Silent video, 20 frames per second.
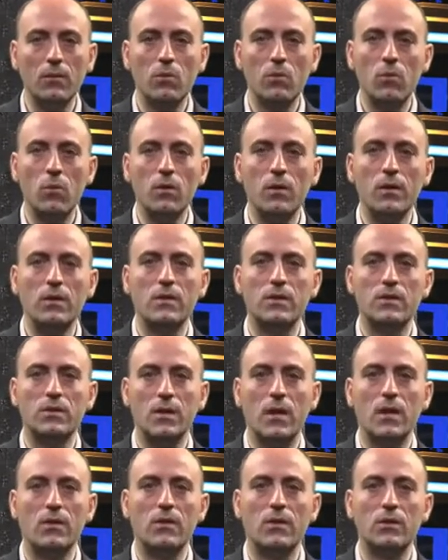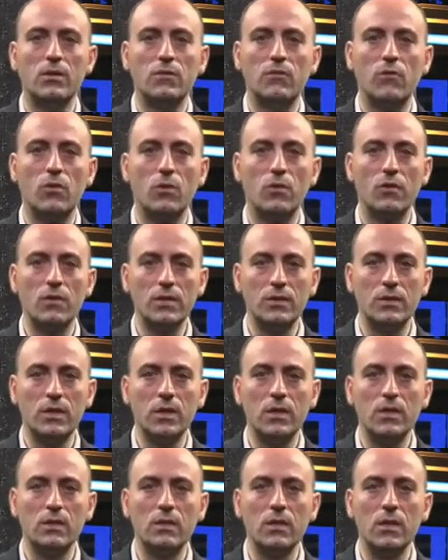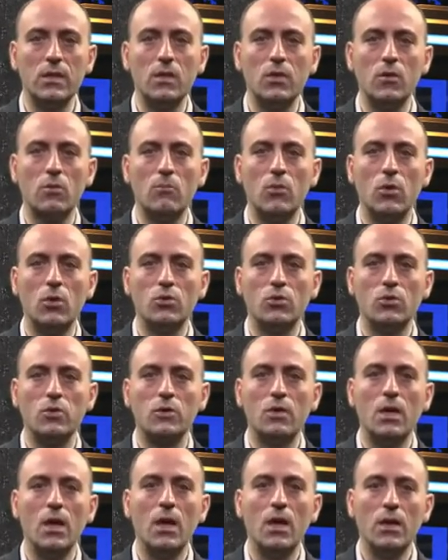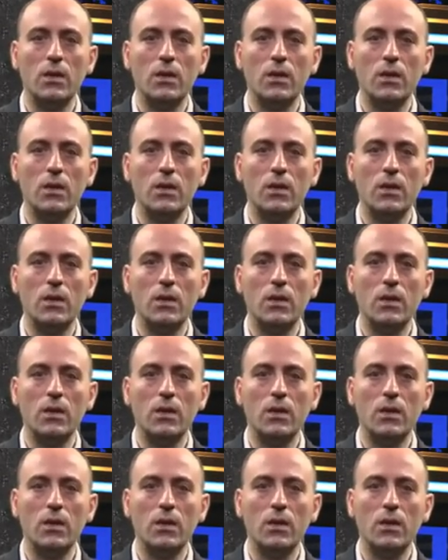quality standards for crystalline silicon modules,